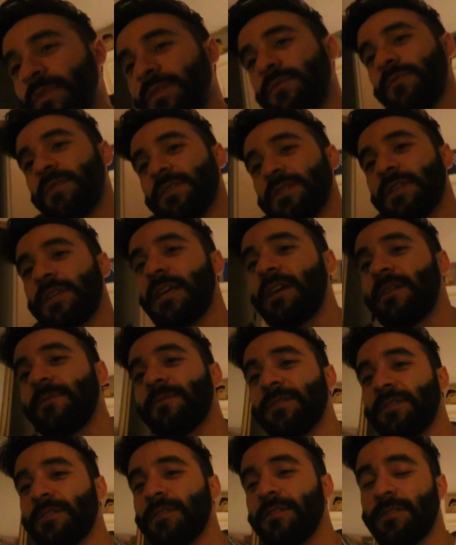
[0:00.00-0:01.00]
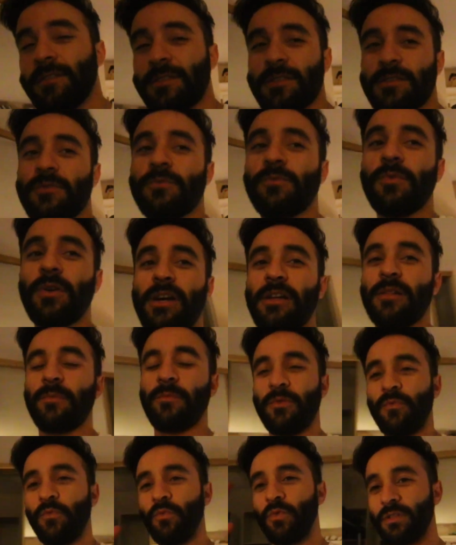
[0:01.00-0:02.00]
It feels like I haven't done this in a while,
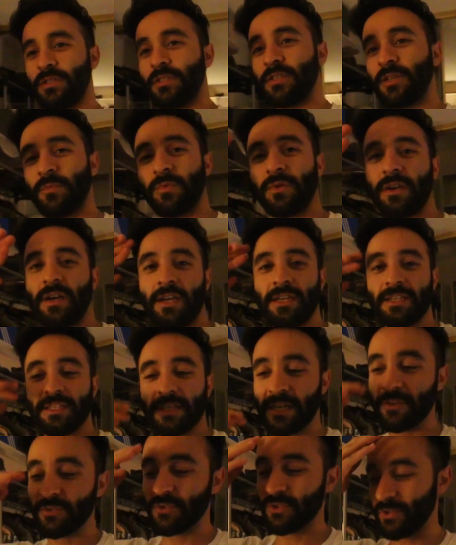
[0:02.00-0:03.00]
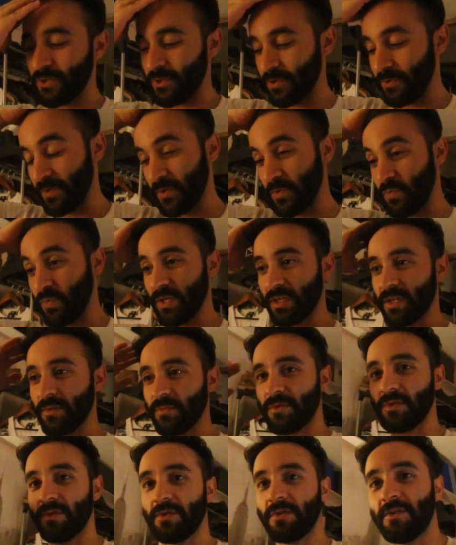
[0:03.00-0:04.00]
but what's up guys, how's it going?
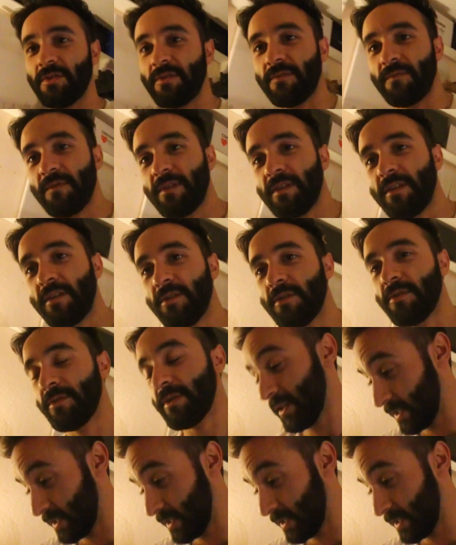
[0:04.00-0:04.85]
Welcome to another video.